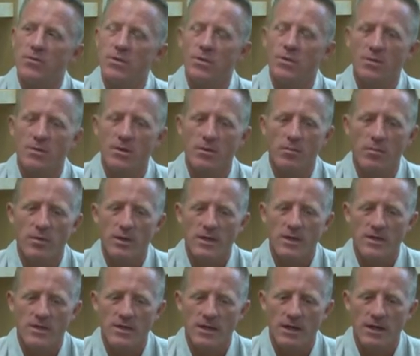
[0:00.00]
We were a
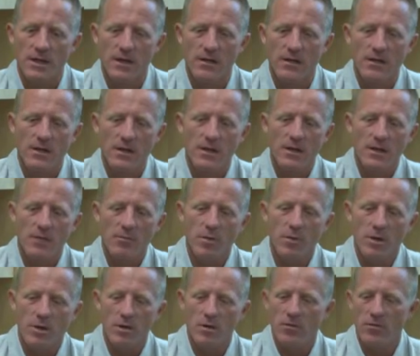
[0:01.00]
bit. Uh,
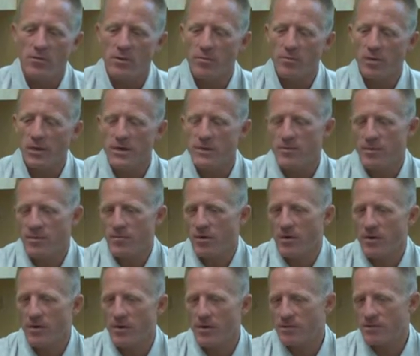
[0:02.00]
Bit all over the place, but
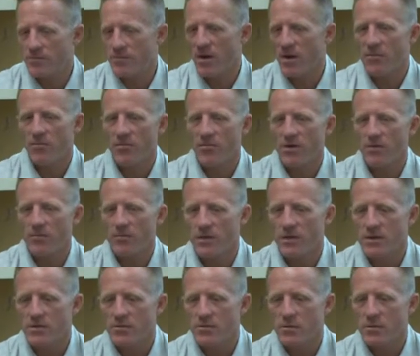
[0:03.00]
part of that's my fault
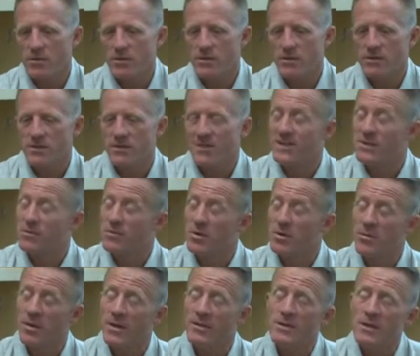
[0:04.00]
because we were just
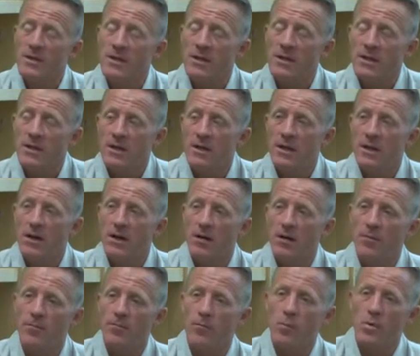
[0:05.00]
experimenting.
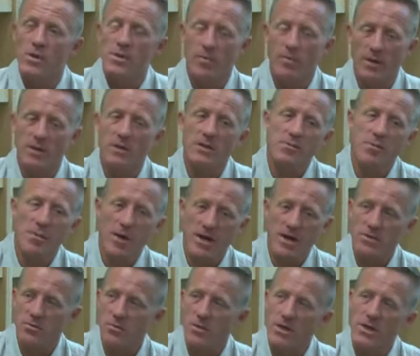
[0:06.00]
Um, we spent this
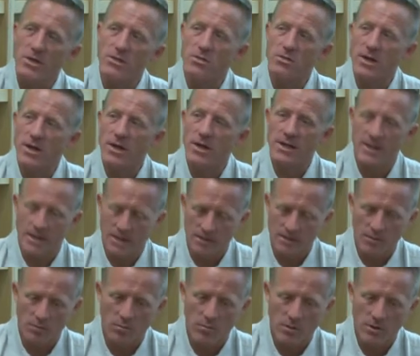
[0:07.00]
past week in training, getting
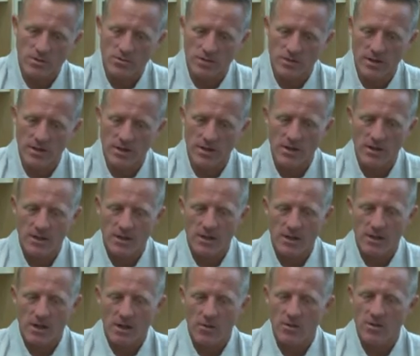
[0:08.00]
the boys ready,
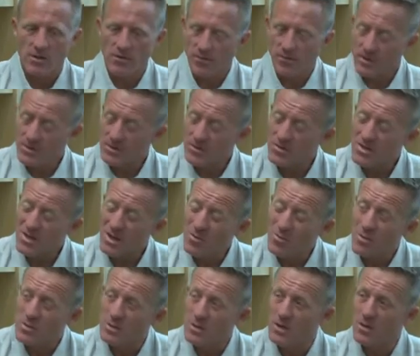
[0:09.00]
how our defensive
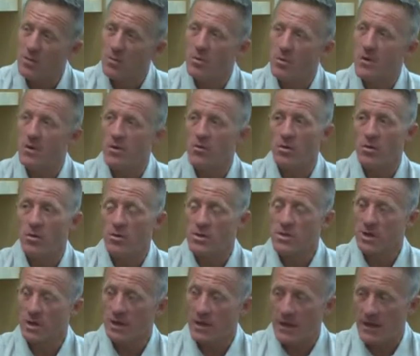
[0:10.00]
shape was going to be, where we
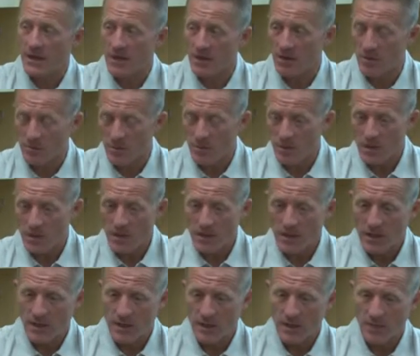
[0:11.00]
should line up,
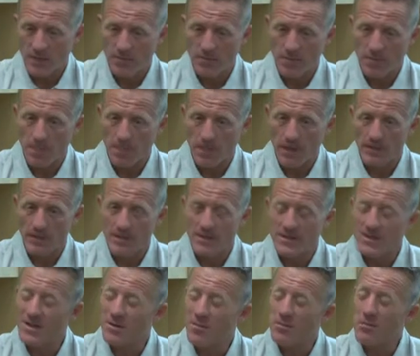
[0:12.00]
um, and they
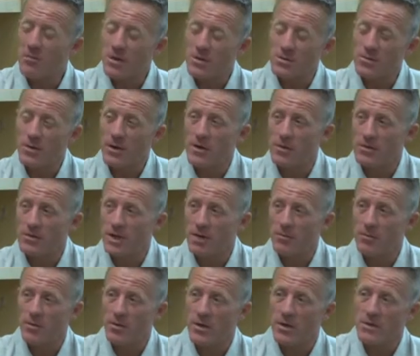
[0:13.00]
did a much better
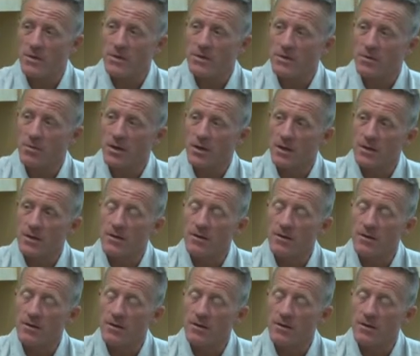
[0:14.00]
job than we anticipated.